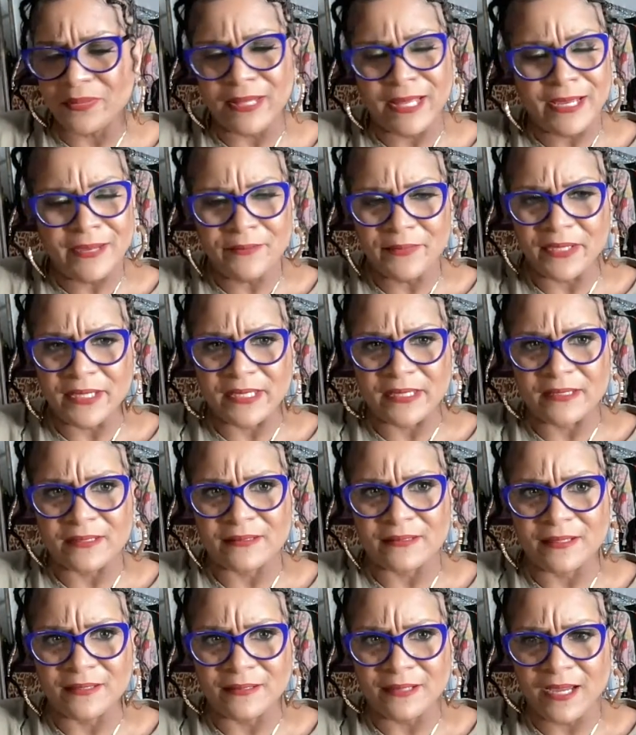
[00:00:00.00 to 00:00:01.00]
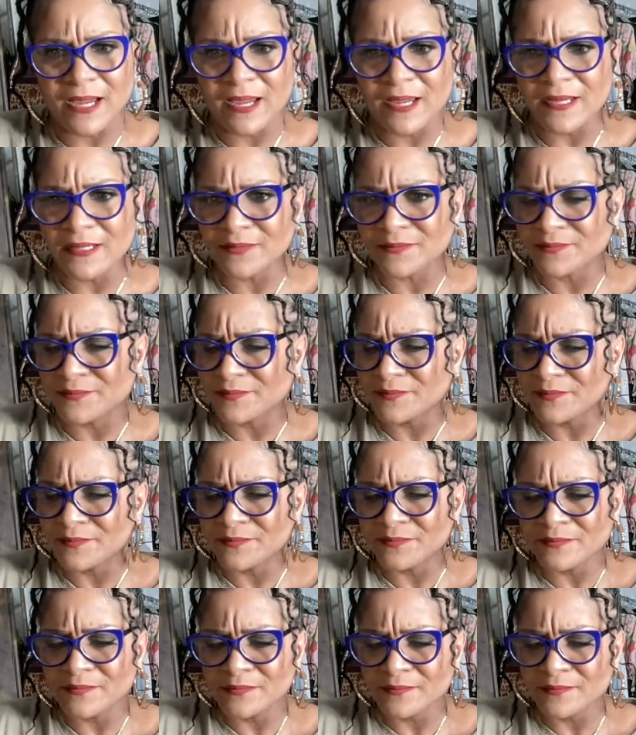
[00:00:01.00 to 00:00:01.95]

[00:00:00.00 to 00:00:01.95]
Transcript: play me. Okay.